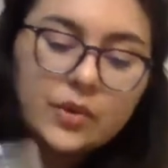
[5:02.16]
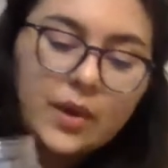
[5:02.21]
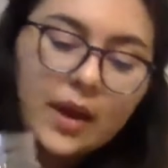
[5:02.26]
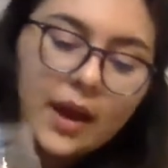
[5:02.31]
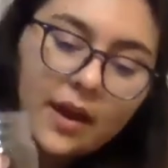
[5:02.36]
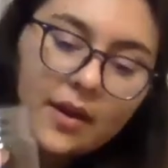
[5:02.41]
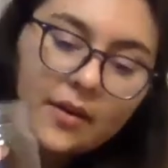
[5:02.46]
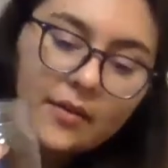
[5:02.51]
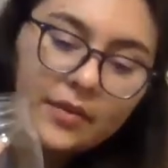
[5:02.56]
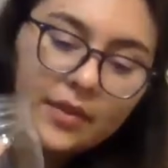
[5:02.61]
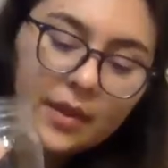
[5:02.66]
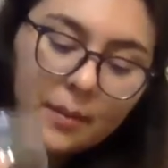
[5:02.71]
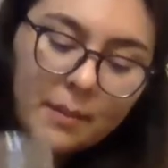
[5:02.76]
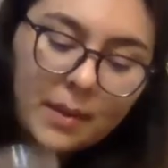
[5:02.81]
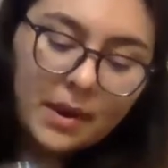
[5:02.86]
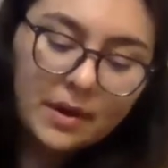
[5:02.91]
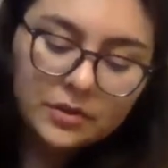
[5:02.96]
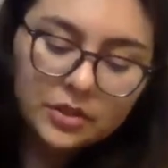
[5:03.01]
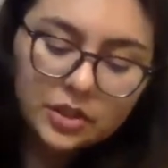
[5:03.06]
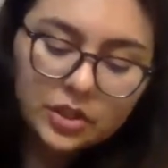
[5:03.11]
you have the
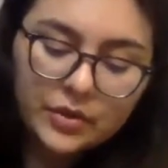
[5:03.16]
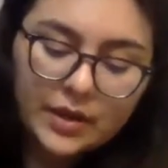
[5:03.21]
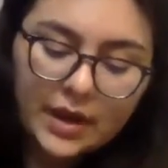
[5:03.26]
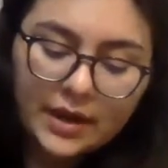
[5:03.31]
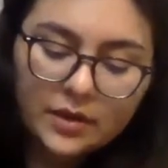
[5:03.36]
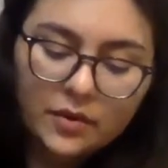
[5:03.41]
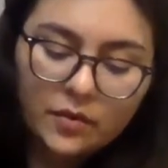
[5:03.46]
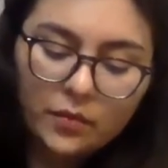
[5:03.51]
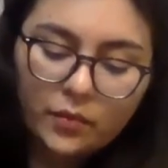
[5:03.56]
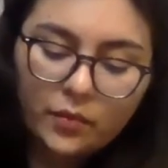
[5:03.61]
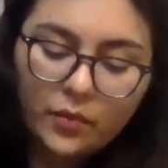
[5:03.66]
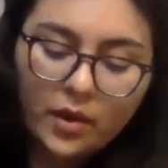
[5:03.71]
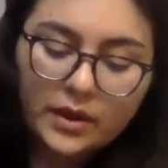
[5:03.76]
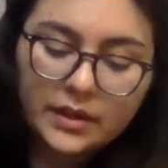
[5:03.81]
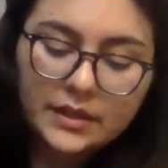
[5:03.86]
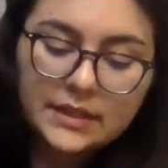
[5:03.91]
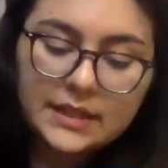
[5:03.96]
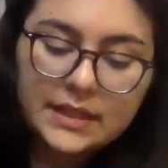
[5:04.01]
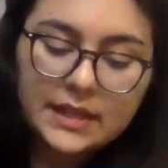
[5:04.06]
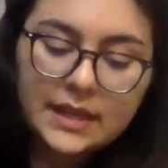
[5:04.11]
amounts you kind of
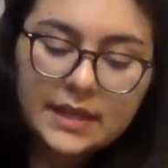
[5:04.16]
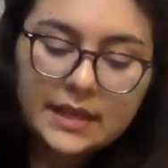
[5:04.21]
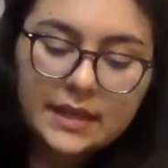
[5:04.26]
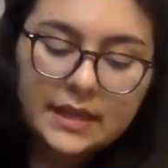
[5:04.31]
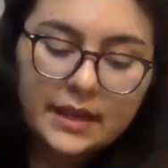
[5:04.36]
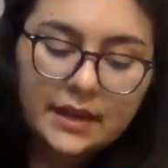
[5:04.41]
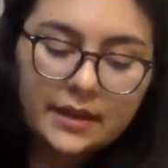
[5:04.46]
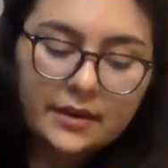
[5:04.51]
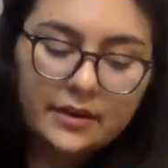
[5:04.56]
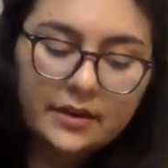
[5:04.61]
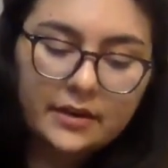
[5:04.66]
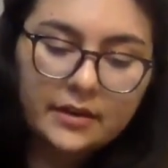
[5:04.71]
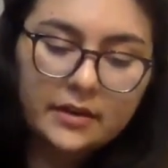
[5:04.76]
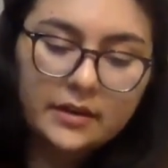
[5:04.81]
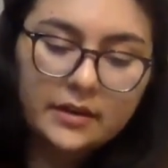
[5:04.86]
want in there,